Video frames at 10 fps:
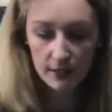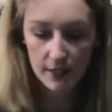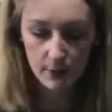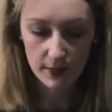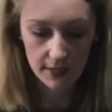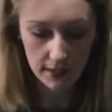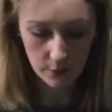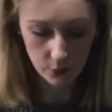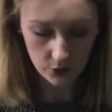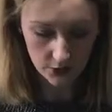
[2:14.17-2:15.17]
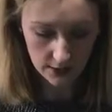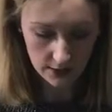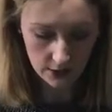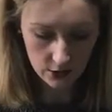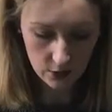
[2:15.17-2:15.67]
this particular
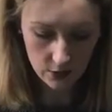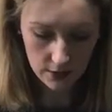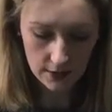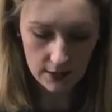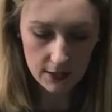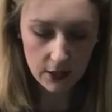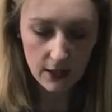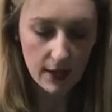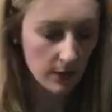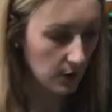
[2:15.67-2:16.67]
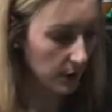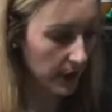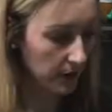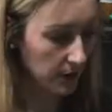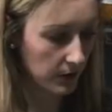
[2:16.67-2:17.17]
project, you're going to need to cut out your
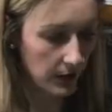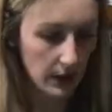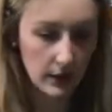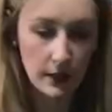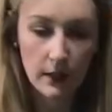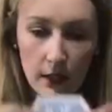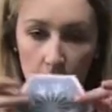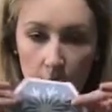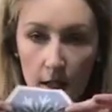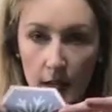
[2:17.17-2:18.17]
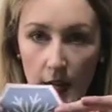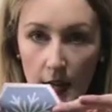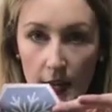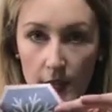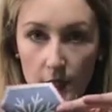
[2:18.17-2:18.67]
panel,
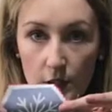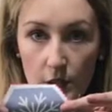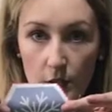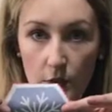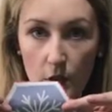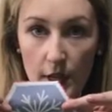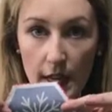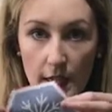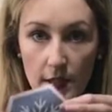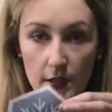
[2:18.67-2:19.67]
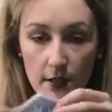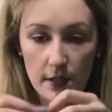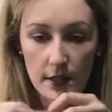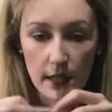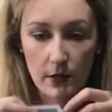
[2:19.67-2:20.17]
and you've got your
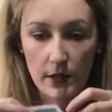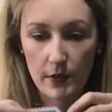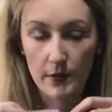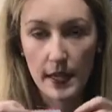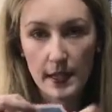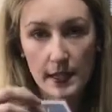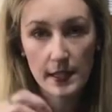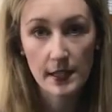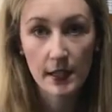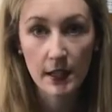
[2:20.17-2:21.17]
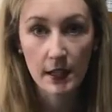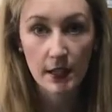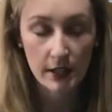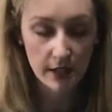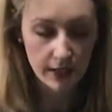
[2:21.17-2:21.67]
hexagons, your little gift tags.
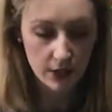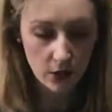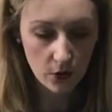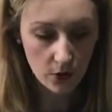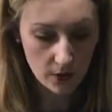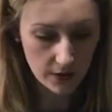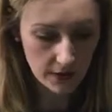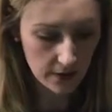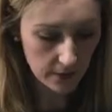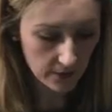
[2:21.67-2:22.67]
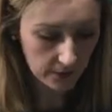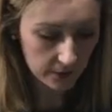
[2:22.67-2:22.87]
You're going to need to cut all those out.